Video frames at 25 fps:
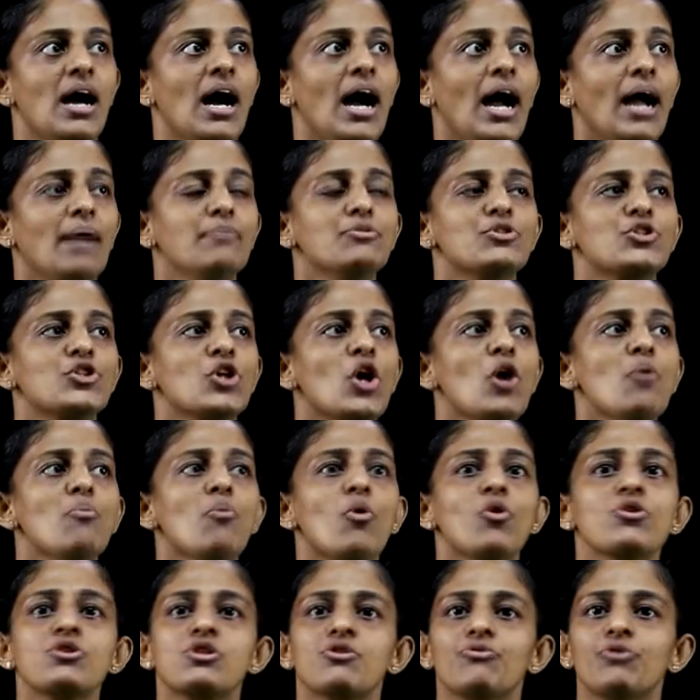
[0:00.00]
I'm sure
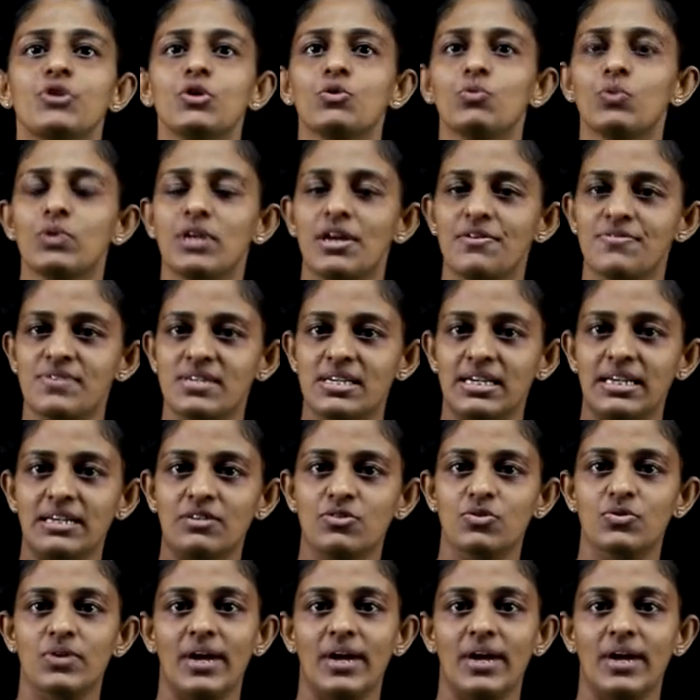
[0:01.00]
most of you would have seen